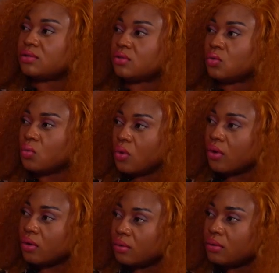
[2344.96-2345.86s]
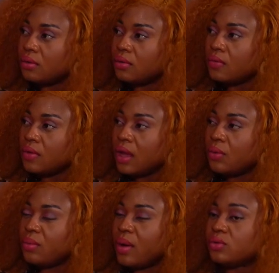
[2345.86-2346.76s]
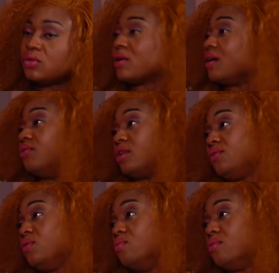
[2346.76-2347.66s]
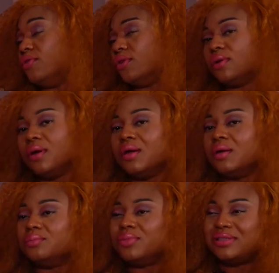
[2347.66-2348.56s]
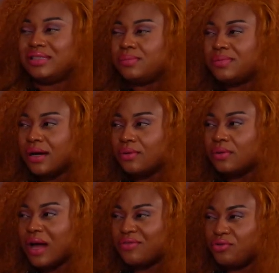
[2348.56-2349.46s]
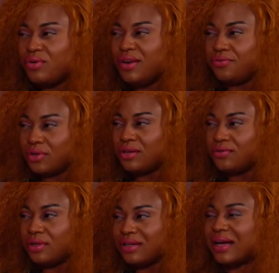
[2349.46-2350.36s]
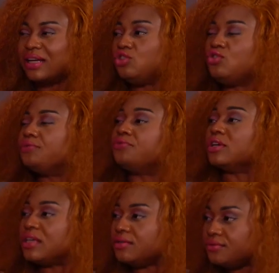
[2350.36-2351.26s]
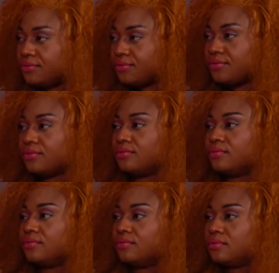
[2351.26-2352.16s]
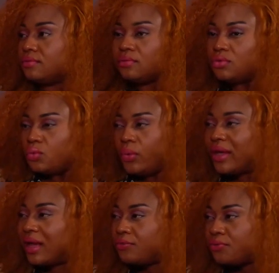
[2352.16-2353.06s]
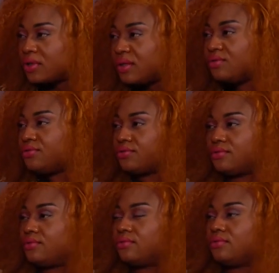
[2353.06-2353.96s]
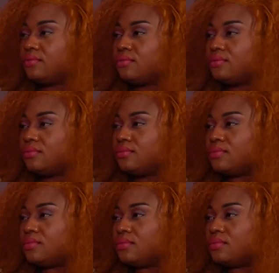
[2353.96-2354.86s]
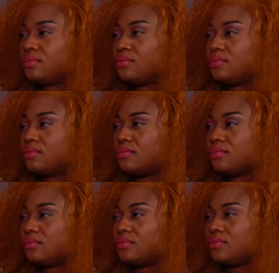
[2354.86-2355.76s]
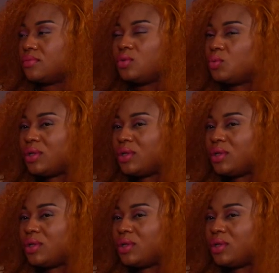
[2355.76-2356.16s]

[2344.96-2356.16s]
the wall. Women will say, okay, I forgive you, we'll move on. But deep down, have you really forgiven? No, Can you forgive? Can you forgive? We can't forgive. Women hardly forgive. That's we,